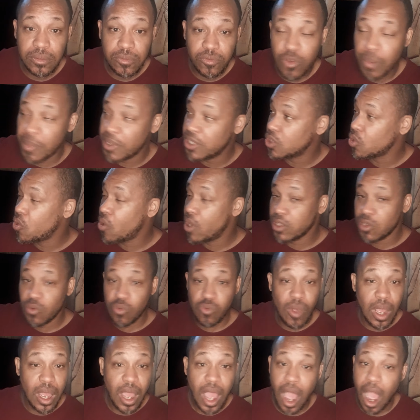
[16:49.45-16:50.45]
We'll be showing you
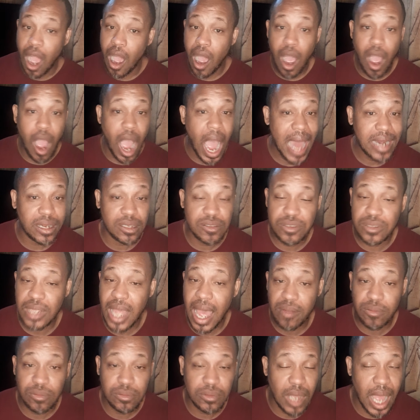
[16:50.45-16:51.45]
uh, how to
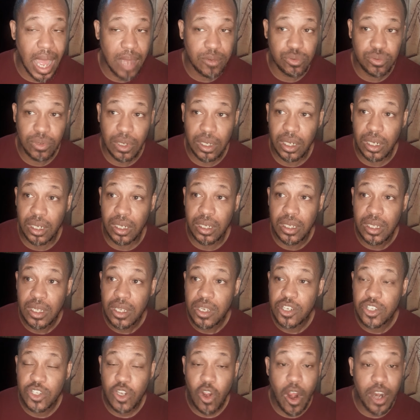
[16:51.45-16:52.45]
how to how to uh,
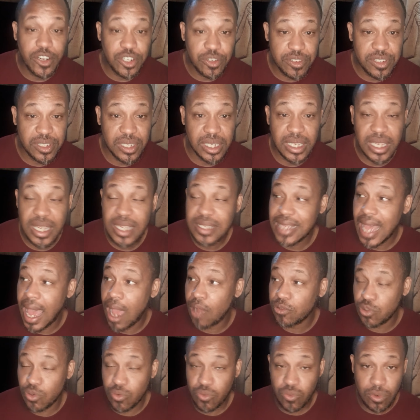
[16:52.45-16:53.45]
start your seeds, how
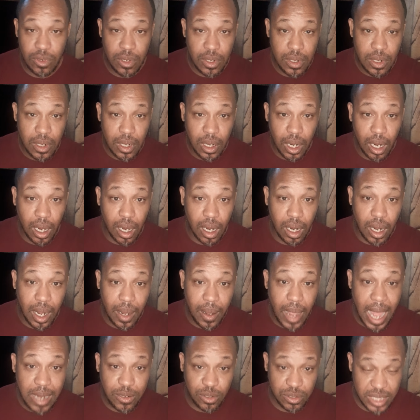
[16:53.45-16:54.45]
to uh,
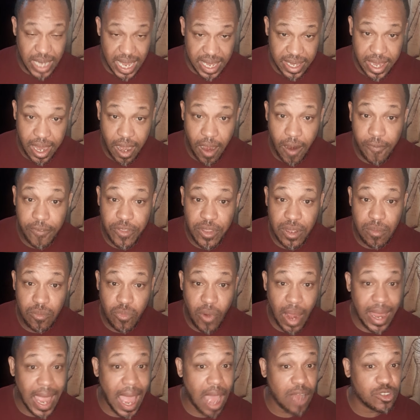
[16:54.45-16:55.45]
how to take care of them,
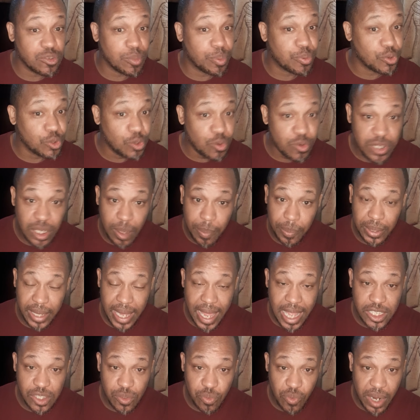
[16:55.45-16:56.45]
right? How to prune your
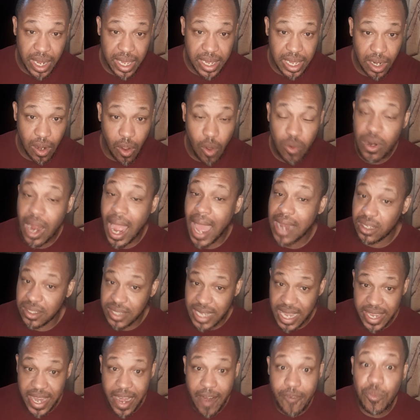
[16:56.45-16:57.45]
plants when they get older, how to
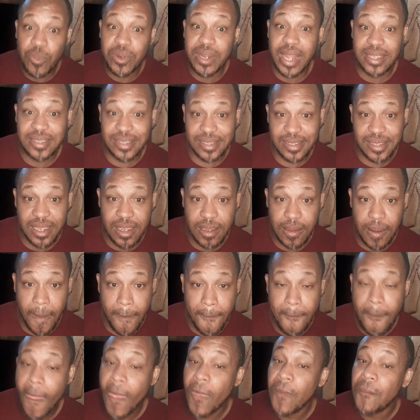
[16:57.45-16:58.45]
take care of them when they sick,
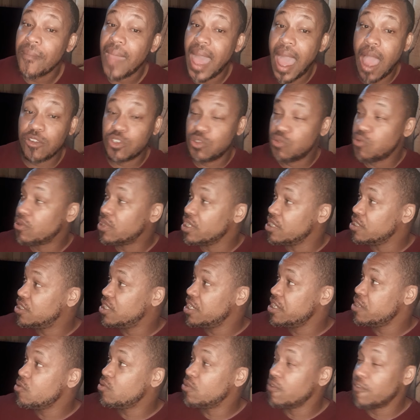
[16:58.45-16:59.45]
how to
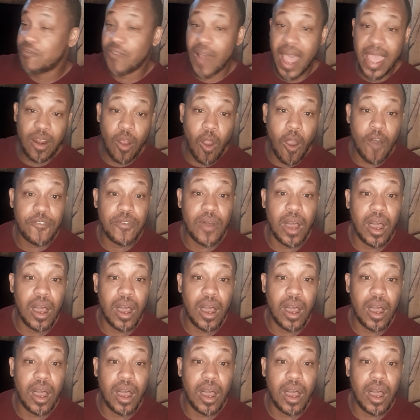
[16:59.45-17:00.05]
continue to fight off